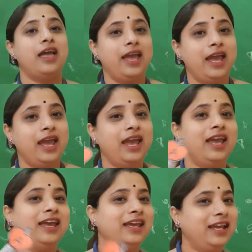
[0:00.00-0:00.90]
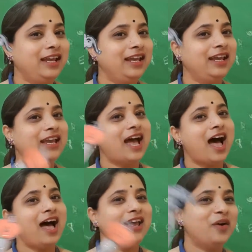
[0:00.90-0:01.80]
A, E,
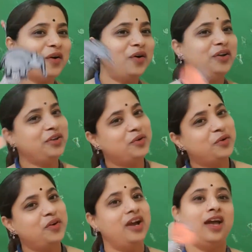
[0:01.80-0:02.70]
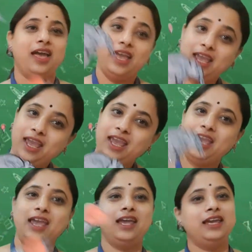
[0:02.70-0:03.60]
I, O, U.
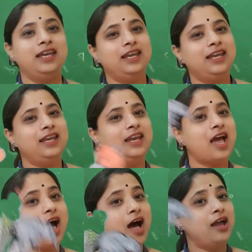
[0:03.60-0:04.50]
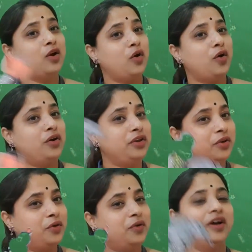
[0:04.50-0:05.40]
A, E, I, O,
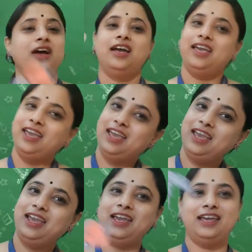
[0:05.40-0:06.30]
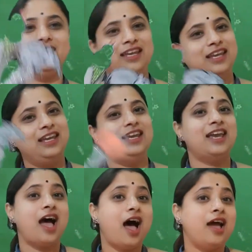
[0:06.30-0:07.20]
U. A,
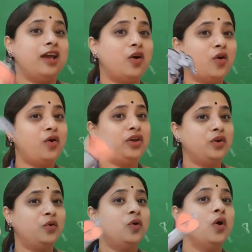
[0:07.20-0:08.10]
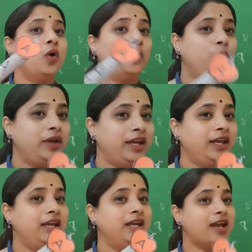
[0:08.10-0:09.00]
E, I, O, U.
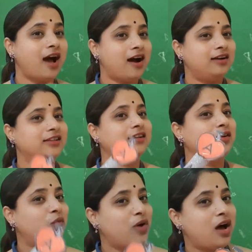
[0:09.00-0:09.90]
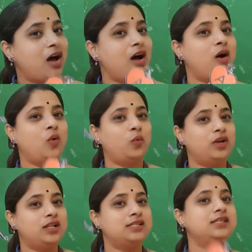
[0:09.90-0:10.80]
We are the
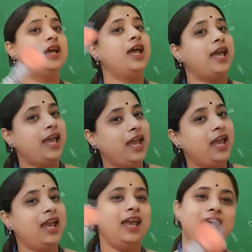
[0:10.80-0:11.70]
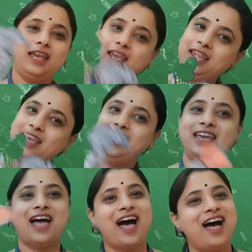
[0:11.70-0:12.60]
vowels. A,
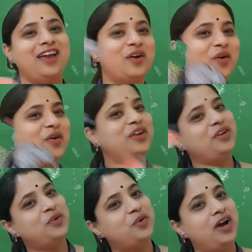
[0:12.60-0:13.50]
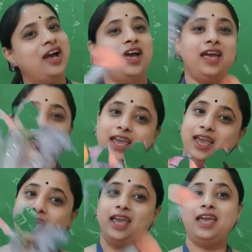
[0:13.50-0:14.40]
E, I, O, U. A,
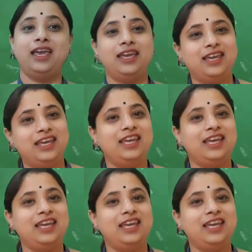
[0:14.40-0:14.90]
E,